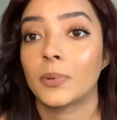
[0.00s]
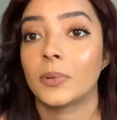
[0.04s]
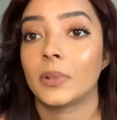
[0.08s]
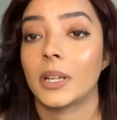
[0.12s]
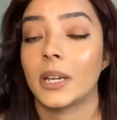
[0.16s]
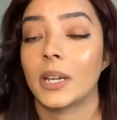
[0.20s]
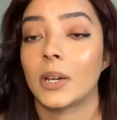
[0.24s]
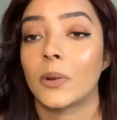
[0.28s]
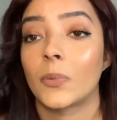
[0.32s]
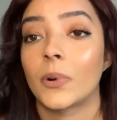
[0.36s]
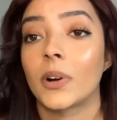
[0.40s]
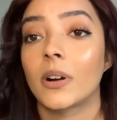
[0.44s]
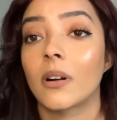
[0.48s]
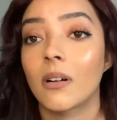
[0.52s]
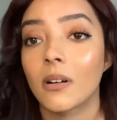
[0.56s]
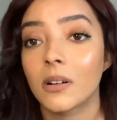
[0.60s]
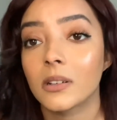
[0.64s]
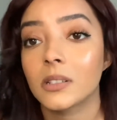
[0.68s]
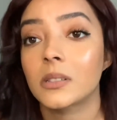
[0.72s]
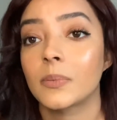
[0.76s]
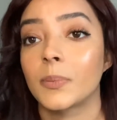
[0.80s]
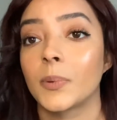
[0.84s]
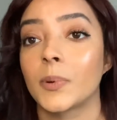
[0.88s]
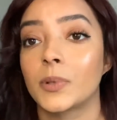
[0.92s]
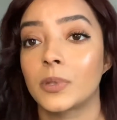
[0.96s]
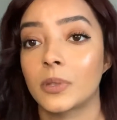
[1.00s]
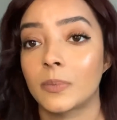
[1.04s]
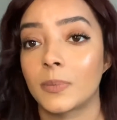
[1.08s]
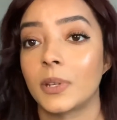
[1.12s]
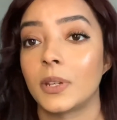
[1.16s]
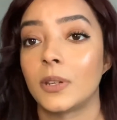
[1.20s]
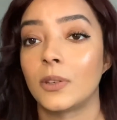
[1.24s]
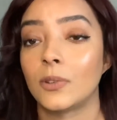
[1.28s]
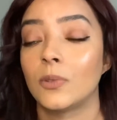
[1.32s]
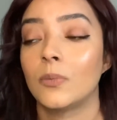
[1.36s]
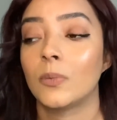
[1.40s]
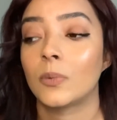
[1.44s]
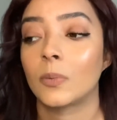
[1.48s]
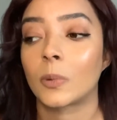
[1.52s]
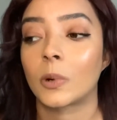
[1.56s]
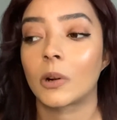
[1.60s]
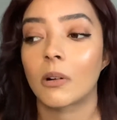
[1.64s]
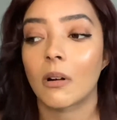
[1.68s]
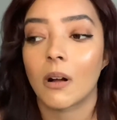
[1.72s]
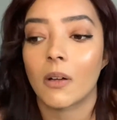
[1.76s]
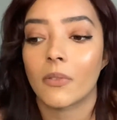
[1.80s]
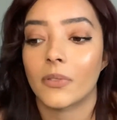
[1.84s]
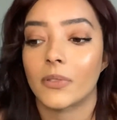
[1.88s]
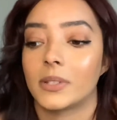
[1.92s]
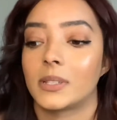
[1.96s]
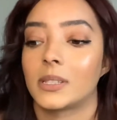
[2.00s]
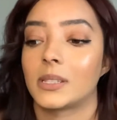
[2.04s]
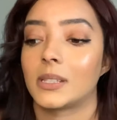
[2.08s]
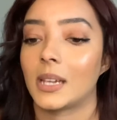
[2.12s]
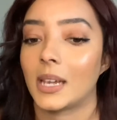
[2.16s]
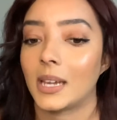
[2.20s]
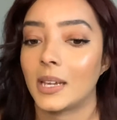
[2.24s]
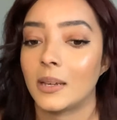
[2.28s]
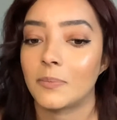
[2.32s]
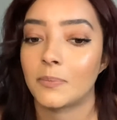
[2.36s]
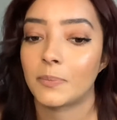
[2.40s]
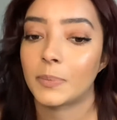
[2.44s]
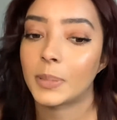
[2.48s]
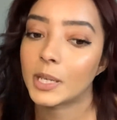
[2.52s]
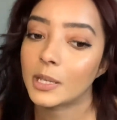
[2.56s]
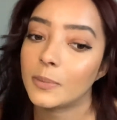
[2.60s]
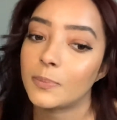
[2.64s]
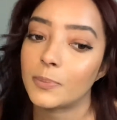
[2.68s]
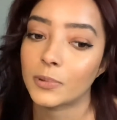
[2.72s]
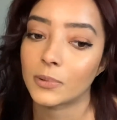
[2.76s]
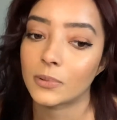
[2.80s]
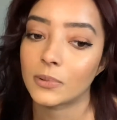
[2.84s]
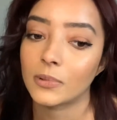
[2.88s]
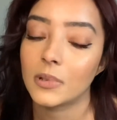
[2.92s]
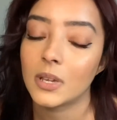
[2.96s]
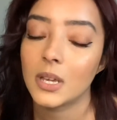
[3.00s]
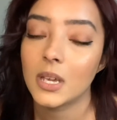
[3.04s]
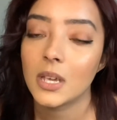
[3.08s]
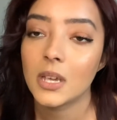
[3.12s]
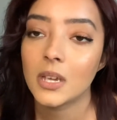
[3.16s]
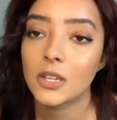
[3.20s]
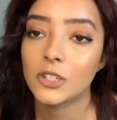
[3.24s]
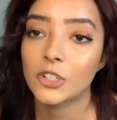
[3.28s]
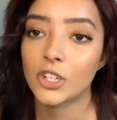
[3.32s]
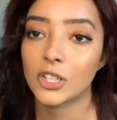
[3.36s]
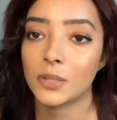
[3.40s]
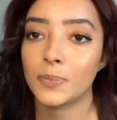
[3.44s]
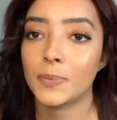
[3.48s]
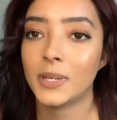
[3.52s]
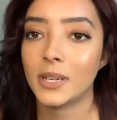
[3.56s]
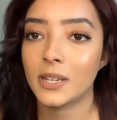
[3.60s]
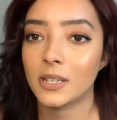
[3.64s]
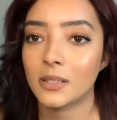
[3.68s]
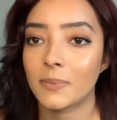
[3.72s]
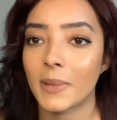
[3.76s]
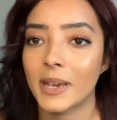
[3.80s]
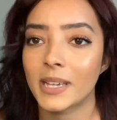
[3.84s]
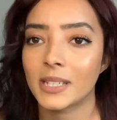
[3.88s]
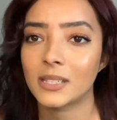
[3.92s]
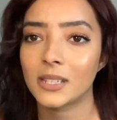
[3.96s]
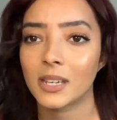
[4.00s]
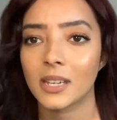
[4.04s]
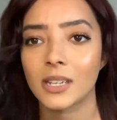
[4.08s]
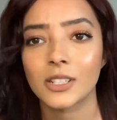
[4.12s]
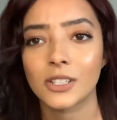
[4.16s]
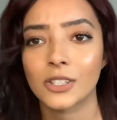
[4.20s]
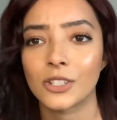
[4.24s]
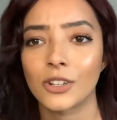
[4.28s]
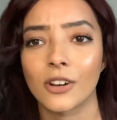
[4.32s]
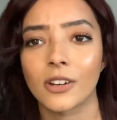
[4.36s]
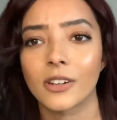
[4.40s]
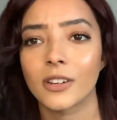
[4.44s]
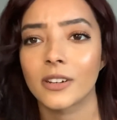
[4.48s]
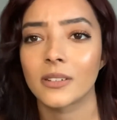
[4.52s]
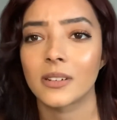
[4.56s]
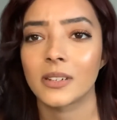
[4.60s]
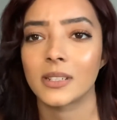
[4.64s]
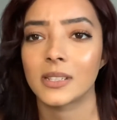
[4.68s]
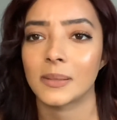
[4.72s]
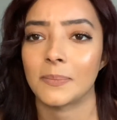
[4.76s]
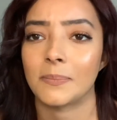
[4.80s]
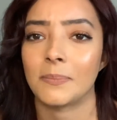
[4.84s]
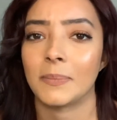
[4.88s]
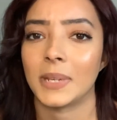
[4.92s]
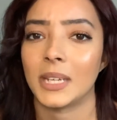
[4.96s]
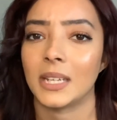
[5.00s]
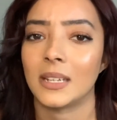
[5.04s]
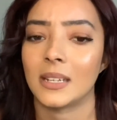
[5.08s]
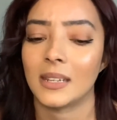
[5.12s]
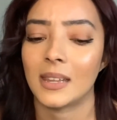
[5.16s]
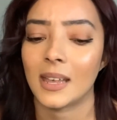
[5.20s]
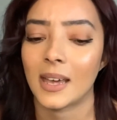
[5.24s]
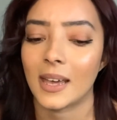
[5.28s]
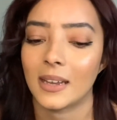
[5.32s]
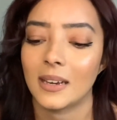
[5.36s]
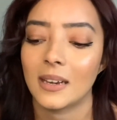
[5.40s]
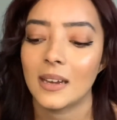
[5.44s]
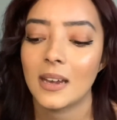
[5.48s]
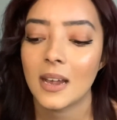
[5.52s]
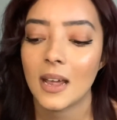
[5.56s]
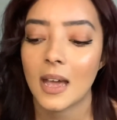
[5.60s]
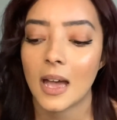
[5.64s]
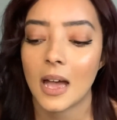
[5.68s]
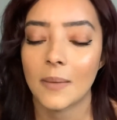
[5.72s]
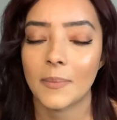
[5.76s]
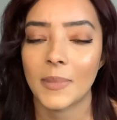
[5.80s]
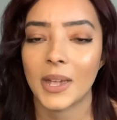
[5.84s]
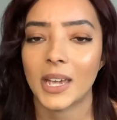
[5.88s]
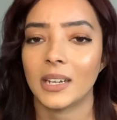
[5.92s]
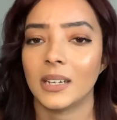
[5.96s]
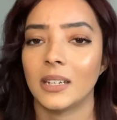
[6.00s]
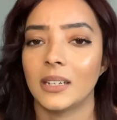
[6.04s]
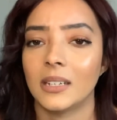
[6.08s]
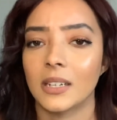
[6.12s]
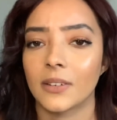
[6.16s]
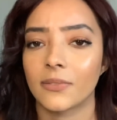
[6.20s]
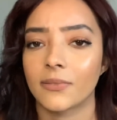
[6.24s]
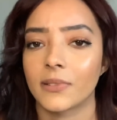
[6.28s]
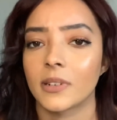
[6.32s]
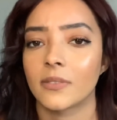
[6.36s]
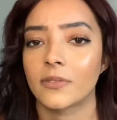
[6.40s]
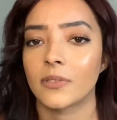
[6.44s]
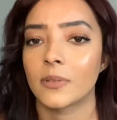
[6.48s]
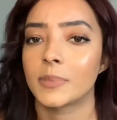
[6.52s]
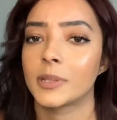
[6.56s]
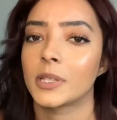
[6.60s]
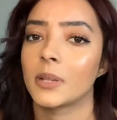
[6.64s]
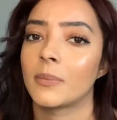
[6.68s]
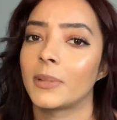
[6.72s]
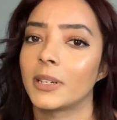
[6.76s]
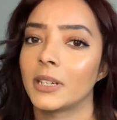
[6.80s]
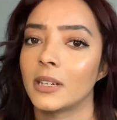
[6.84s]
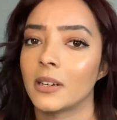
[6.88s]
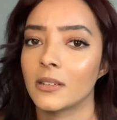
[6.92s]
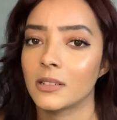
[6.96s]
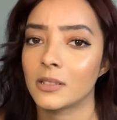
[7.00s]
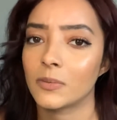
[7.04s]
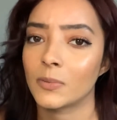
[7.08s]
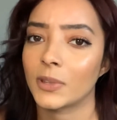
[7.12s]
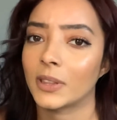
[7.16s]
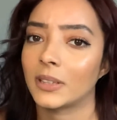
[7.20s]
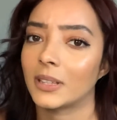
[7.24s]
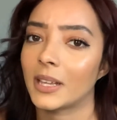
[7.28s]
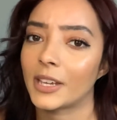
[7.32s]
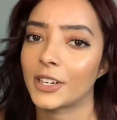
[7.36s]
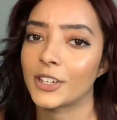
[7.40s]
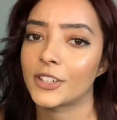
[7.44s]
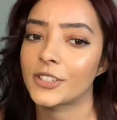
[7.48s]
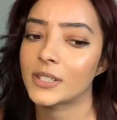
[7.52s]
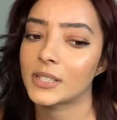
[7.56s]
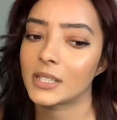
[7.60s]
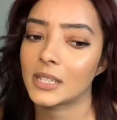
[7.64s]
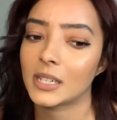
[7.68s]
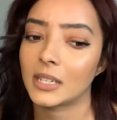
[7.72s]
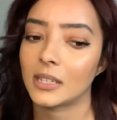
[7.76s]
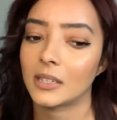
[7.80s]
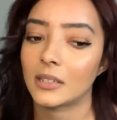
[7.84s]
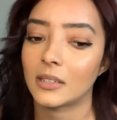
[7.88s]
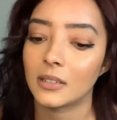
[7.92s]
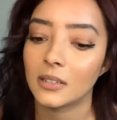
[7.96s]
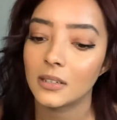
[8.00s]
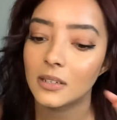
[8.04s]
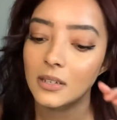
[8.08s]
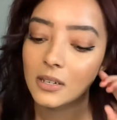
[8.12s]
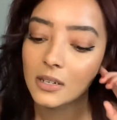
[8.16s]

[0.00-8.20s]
Like, we're all supposed to be human. We're all the same people. Just because my skin's darker doesn't mean that I'm any different from somebody else with lighter skin.